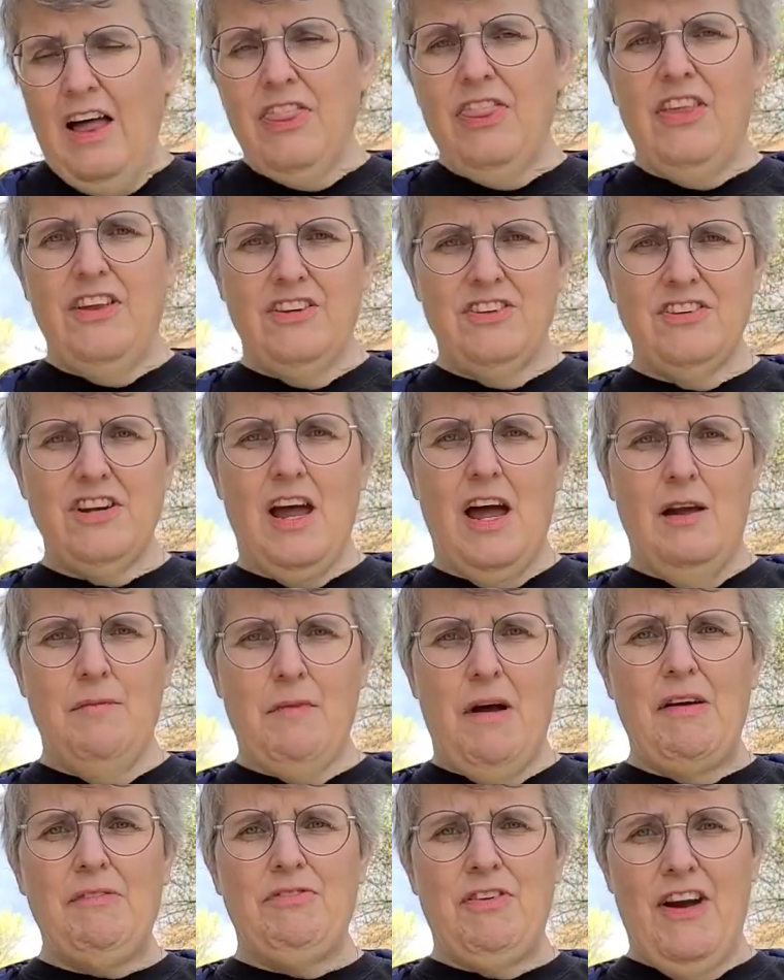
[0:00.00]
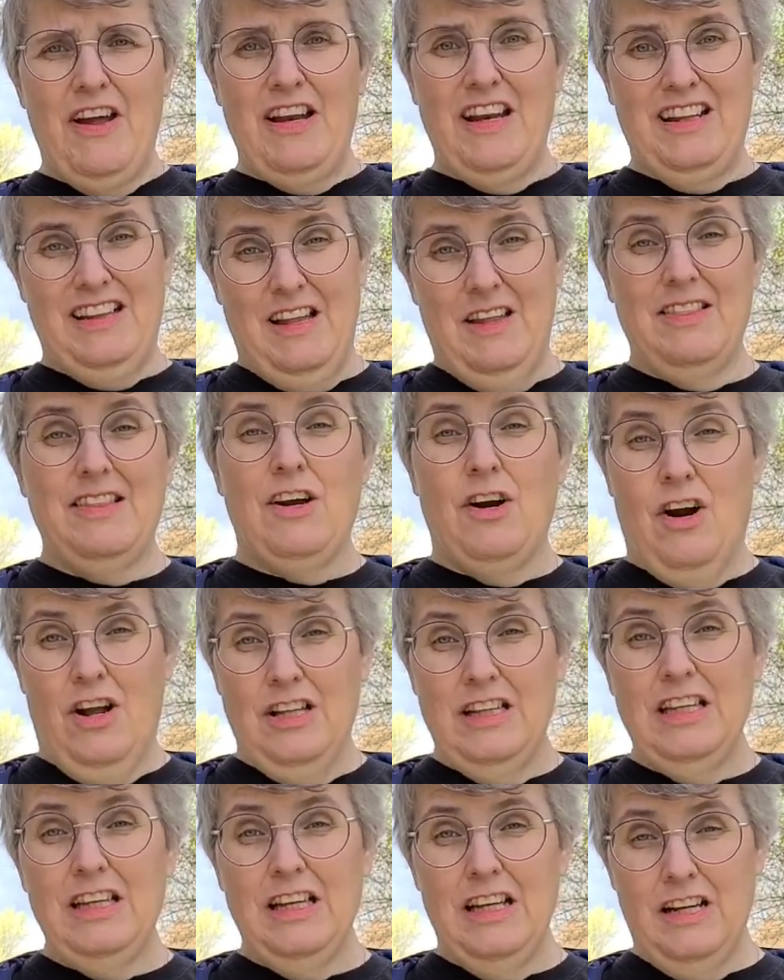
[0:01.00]
This time I'm finding that they're
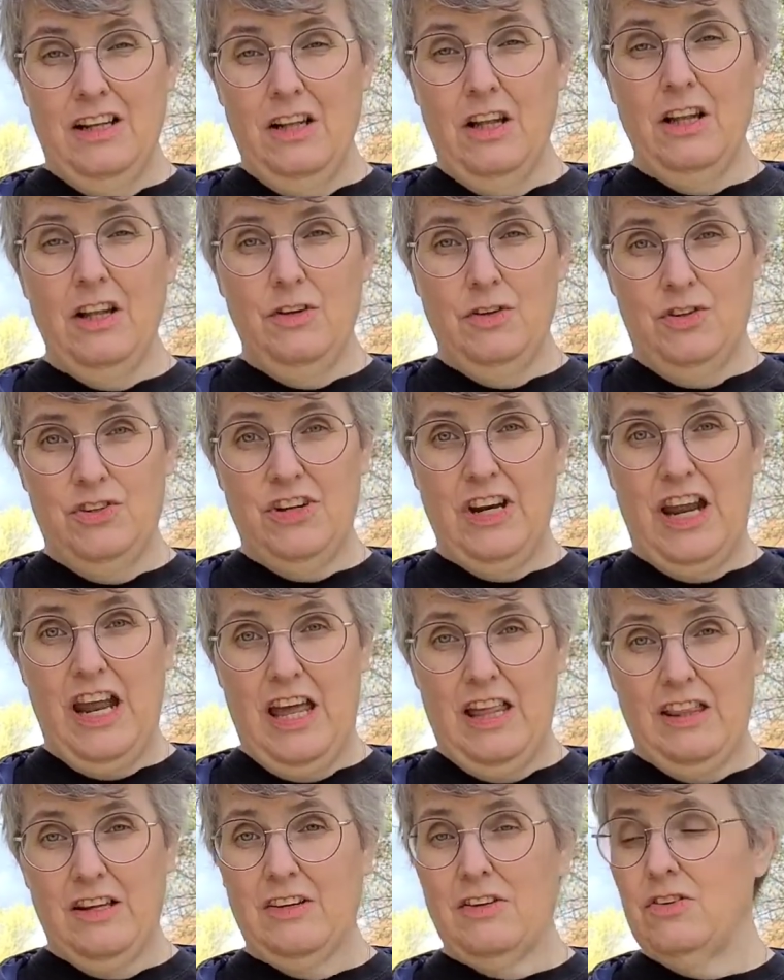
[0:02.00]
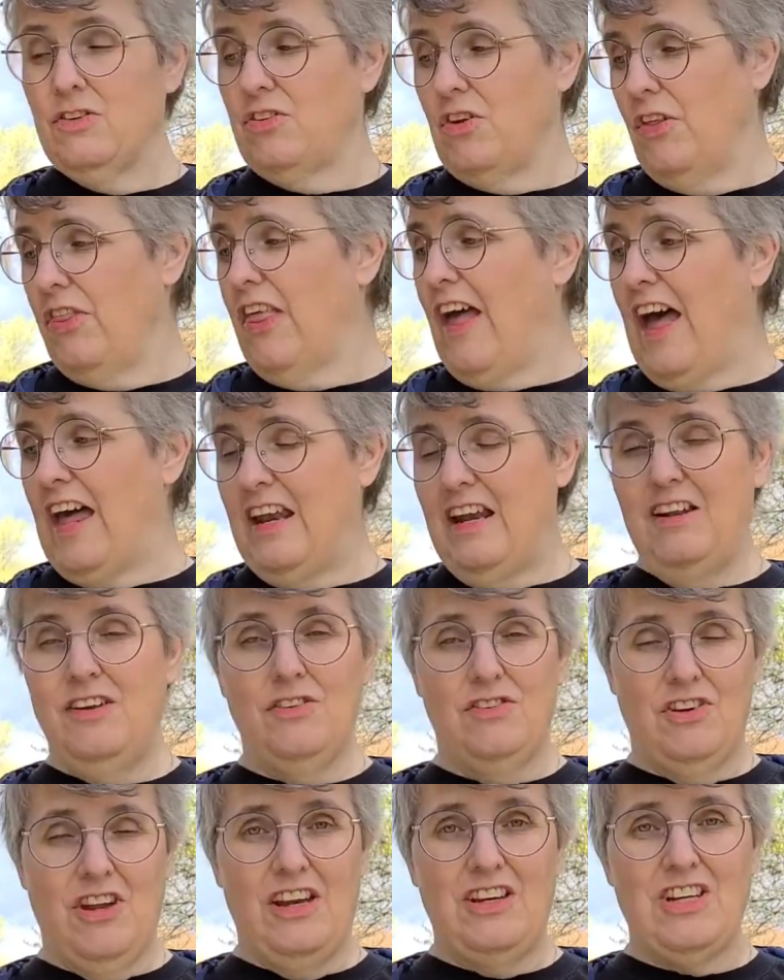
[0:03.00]
a little close together, so that
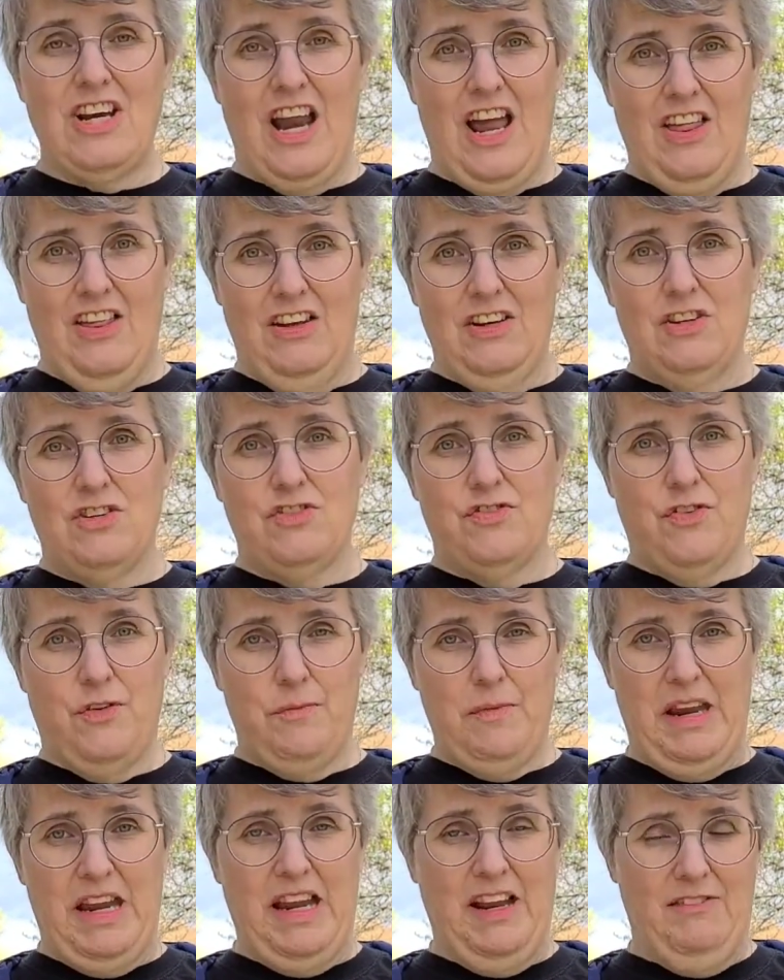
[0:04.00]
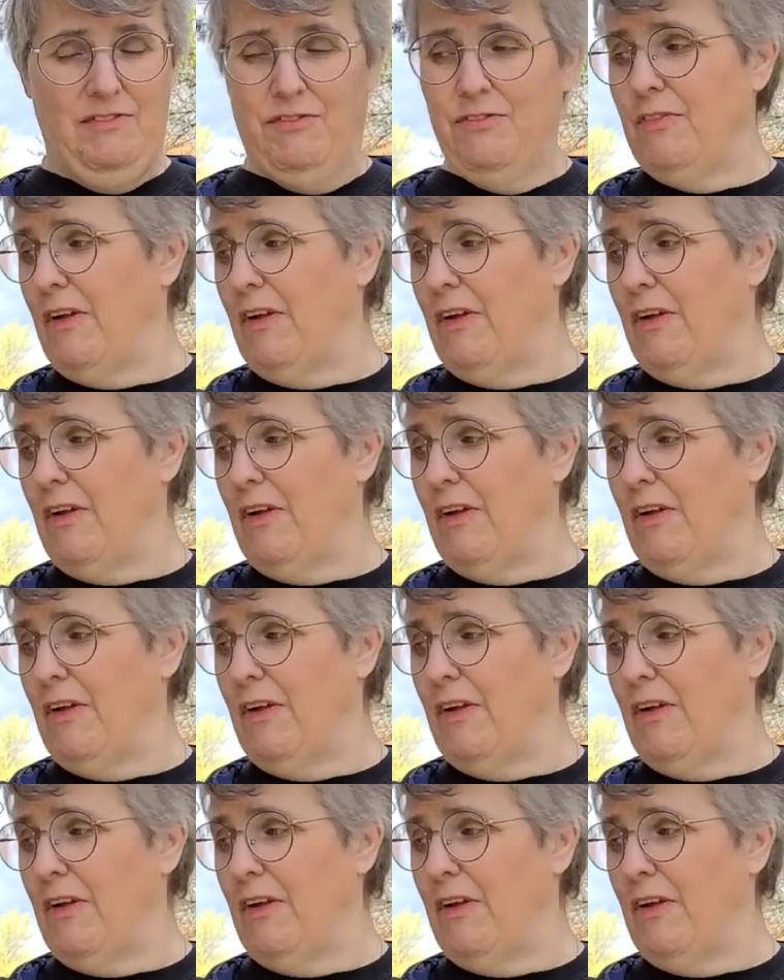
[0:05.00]
is a challenge for me